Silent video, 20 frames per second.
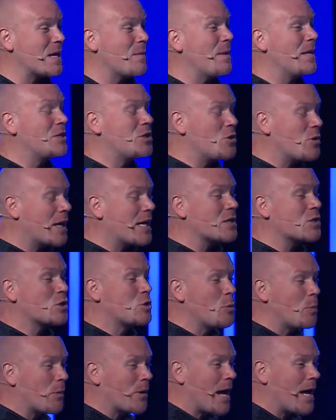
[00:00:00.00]
It means you get
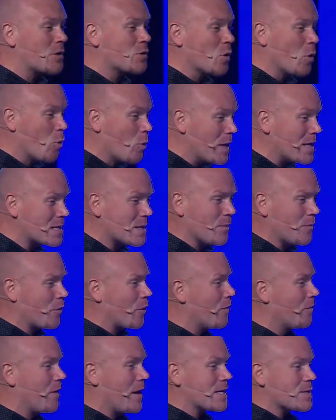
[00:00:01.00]
supernatural wisdom
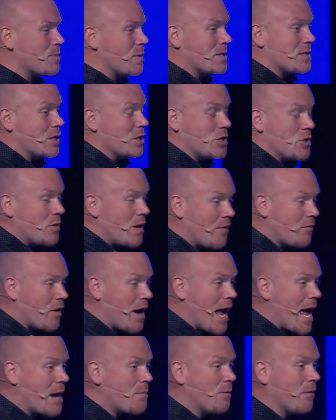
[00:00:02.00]
for investments that you never
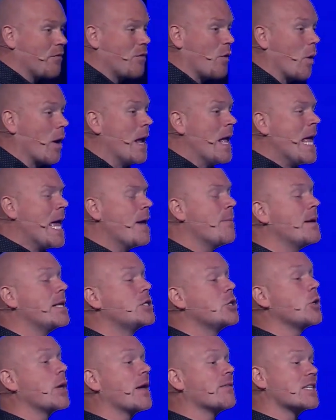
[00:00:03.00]
had before. It
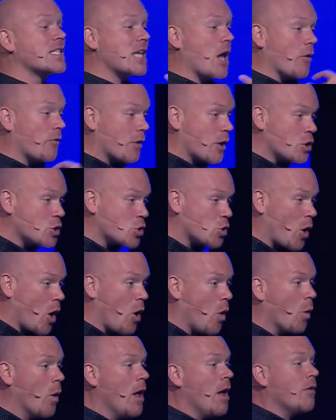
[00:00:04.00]
means you get self
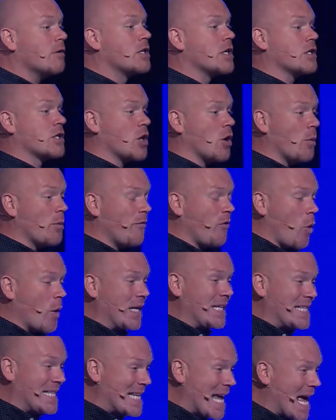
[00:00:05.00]
control to, to avoid
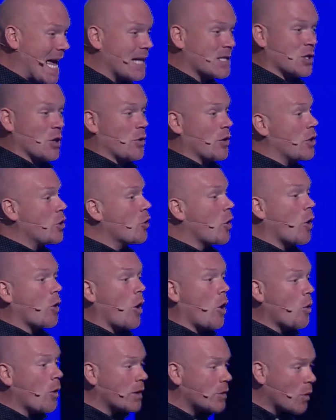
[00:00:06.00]
debt so that you don't
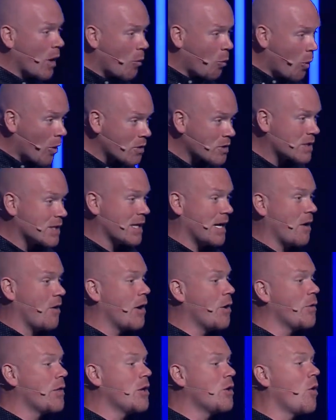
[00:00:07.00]
go into a worse
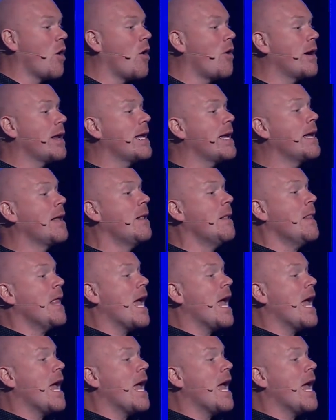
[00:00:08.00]
scenario than you already in.